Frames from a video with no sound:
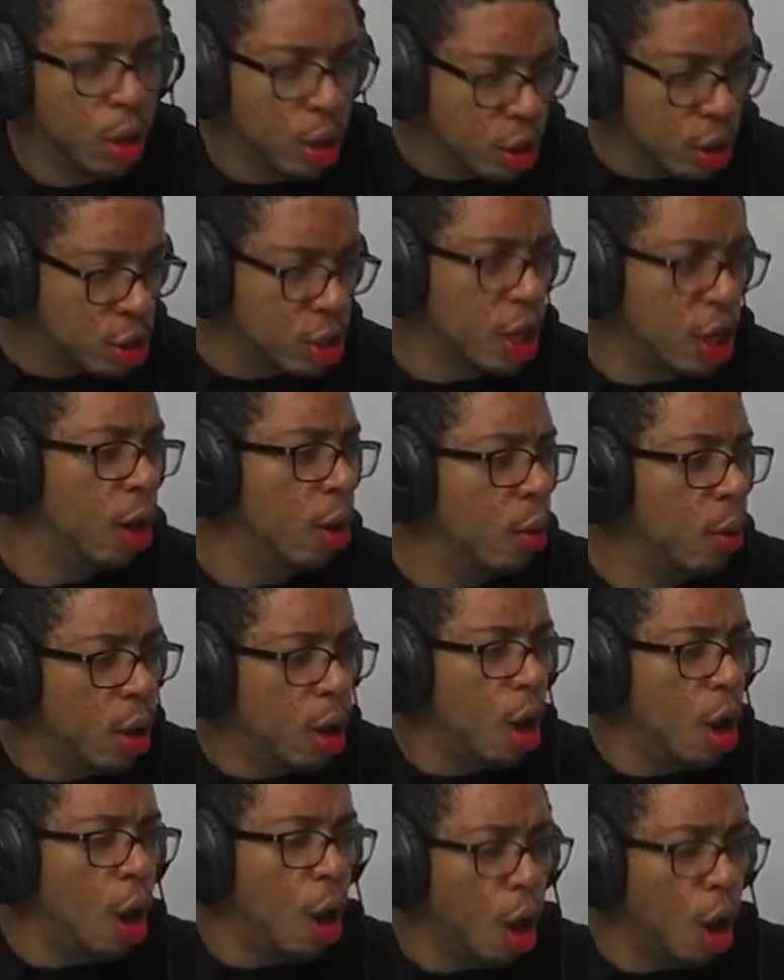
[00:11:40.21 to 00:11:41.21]
So
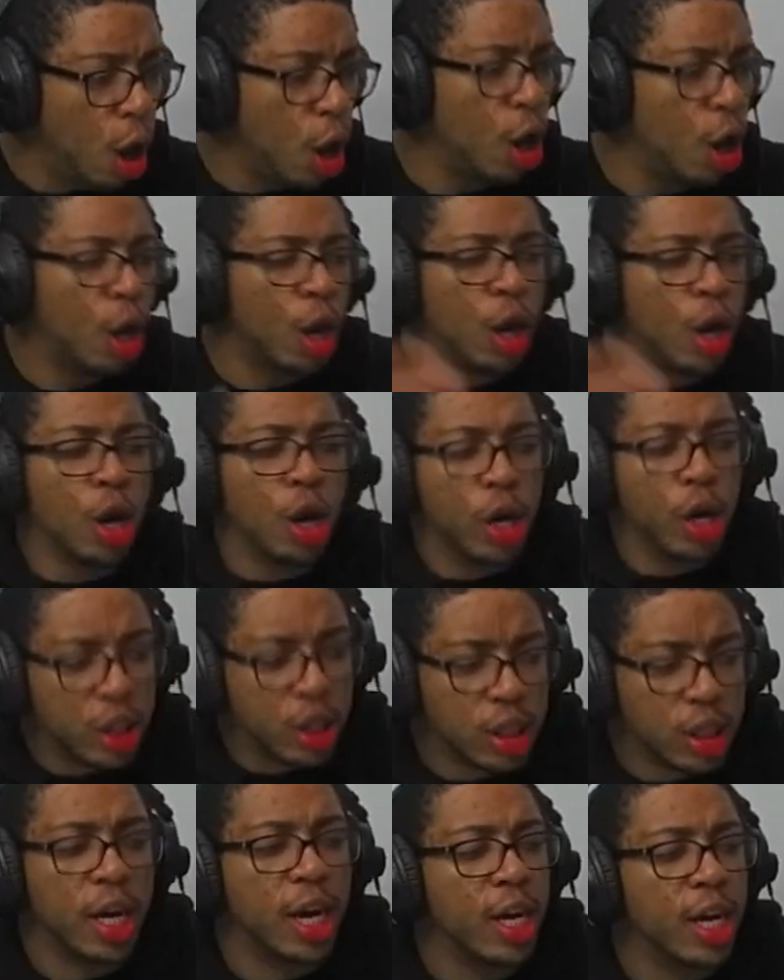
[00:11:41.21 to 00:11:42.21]
all her good
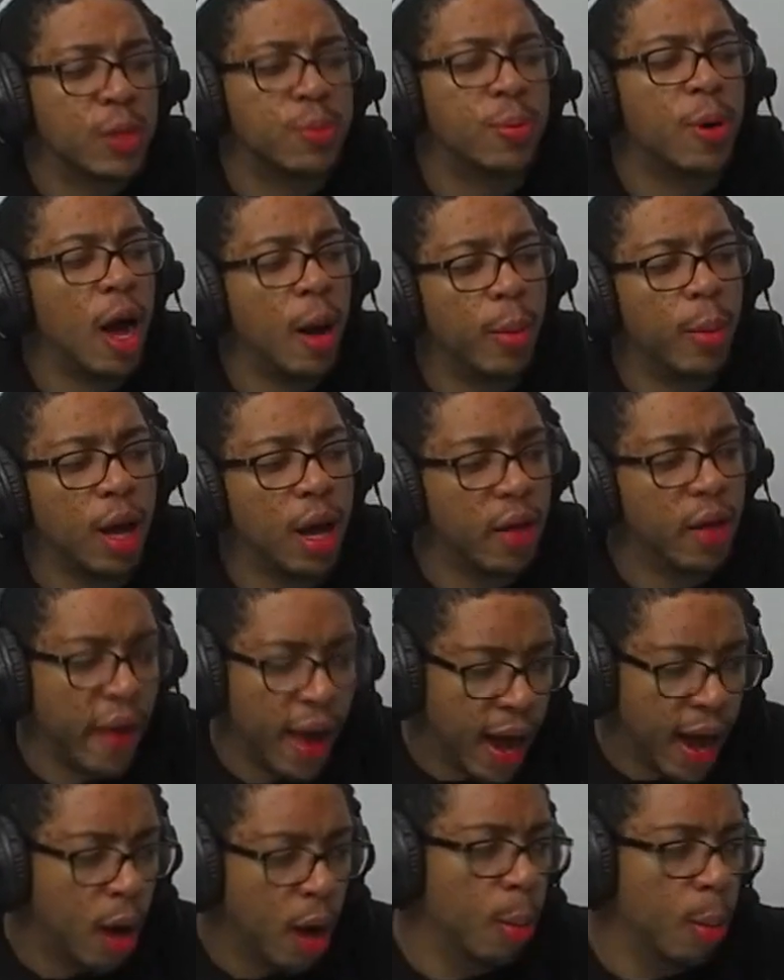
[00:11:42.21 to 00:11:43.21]
shit is probably on the
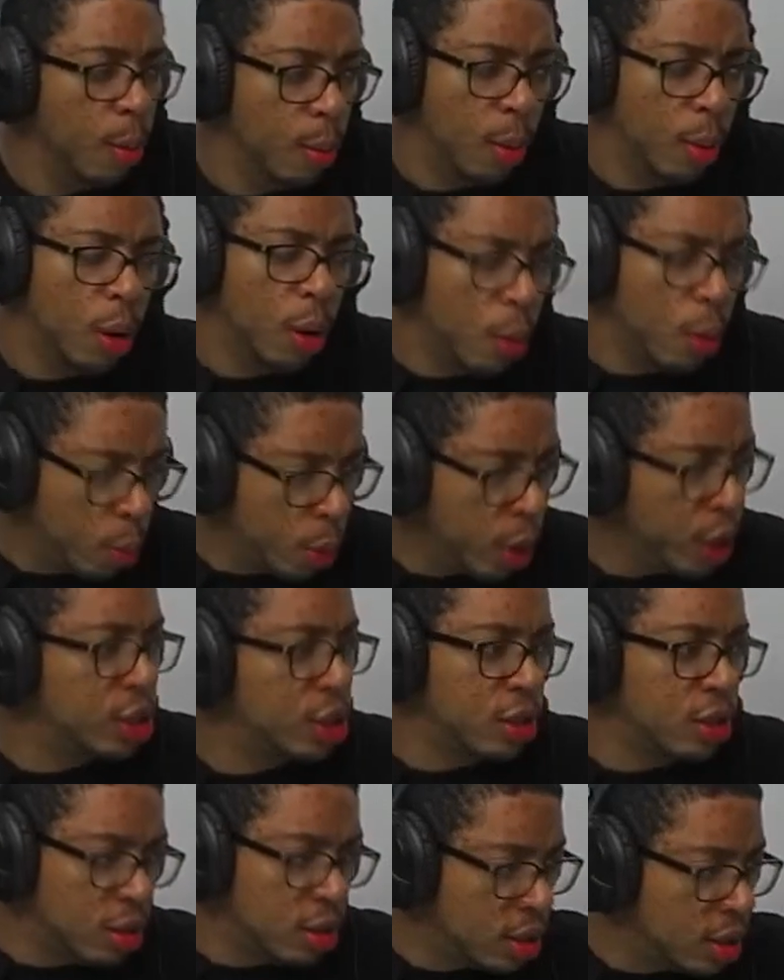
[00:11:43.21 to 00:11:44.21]
album,
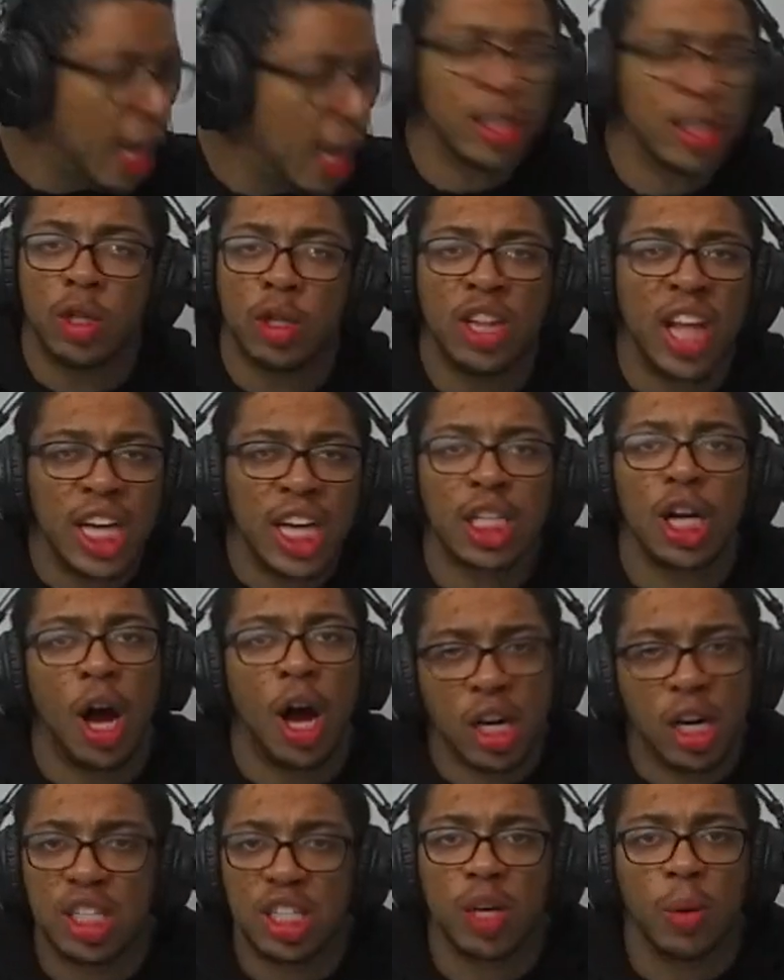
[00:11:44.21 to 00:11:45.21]
which that, that's
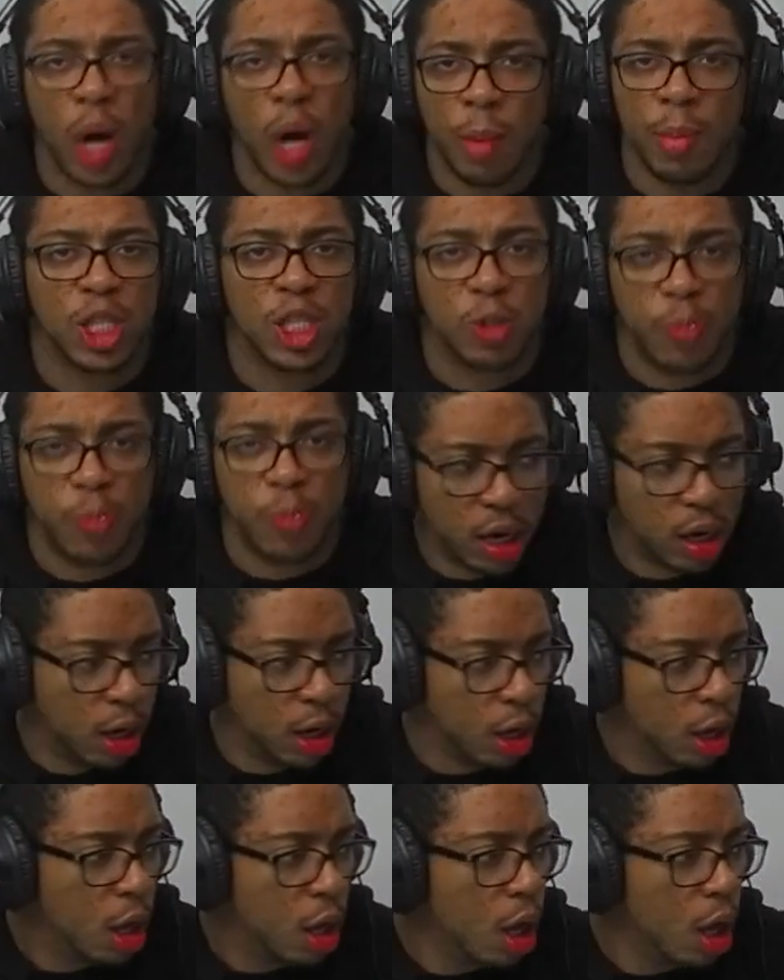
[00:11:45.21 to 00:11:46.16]
honestly what I'm expecting.